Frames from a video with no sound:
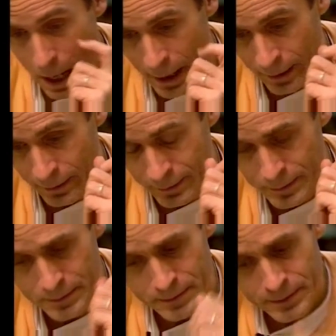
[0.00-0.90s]
And
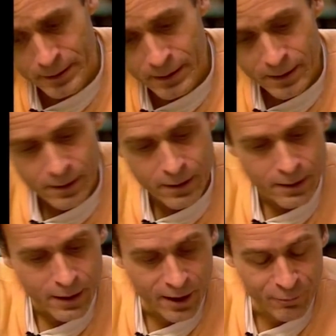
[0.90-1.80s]

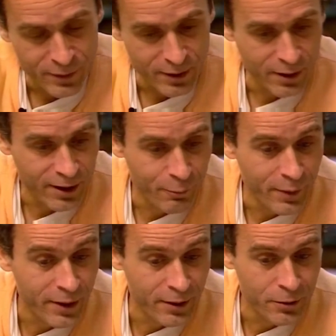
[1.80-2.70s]
I've met a lot of
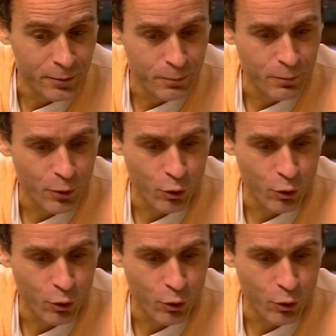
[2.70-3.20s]
men